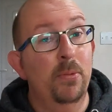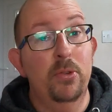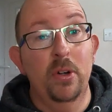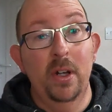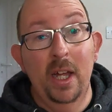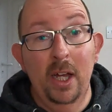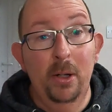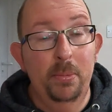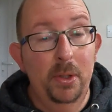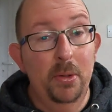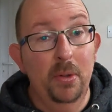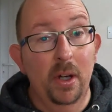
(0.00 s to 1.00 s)
I'm trying to
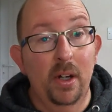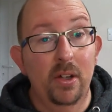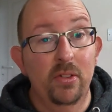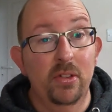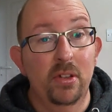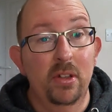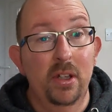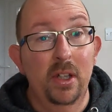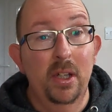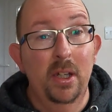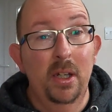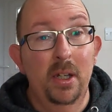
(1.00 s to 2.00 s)
help you guys,
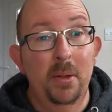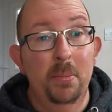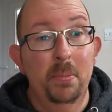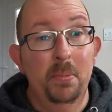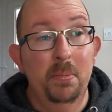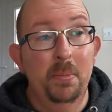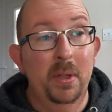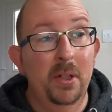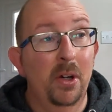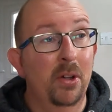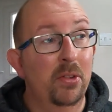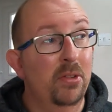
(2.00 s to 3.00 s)

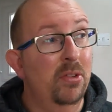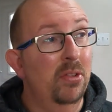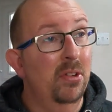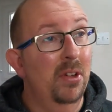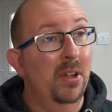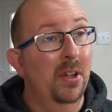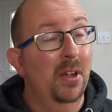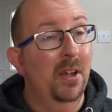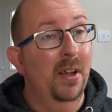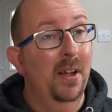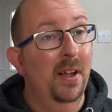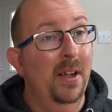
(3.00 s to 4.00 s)
because
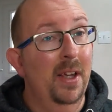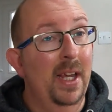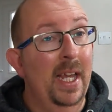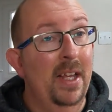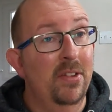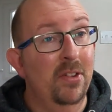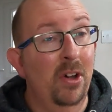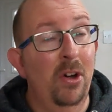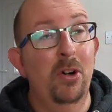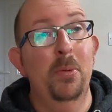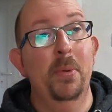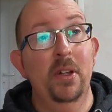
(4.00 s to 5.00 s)
it's a
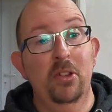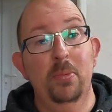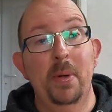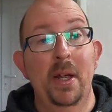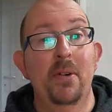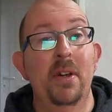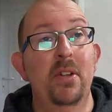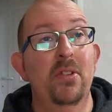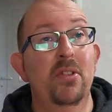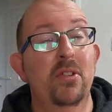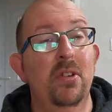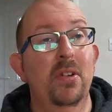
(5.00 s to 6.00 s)
horrible
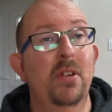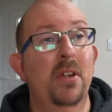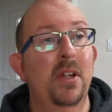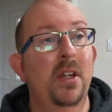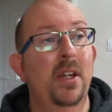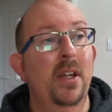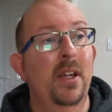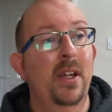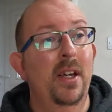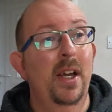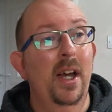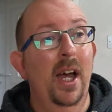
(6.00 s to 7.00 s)
experience.
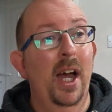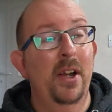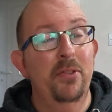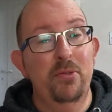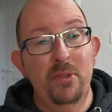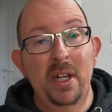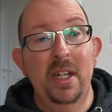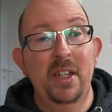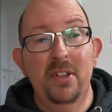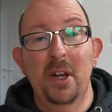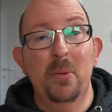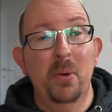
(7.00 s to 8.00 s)
and
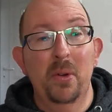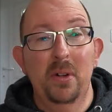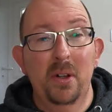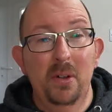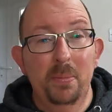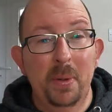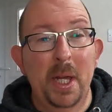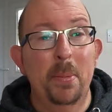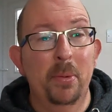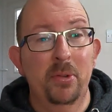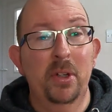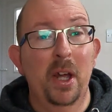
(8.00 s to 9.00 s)
really don't want
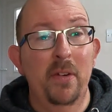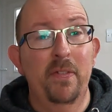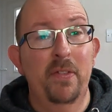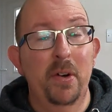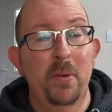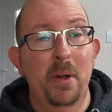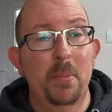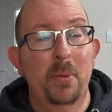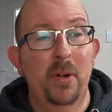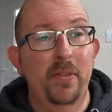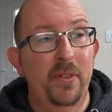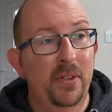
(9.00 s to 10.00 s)
people to go through it,
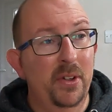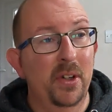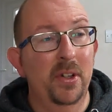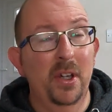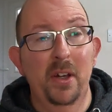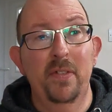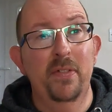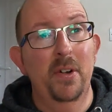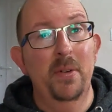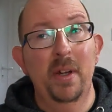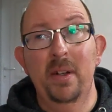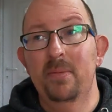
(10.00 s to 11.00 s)
but if you've got to go
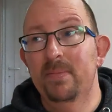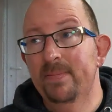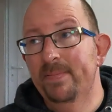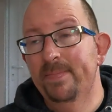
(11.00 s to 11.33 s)
through it,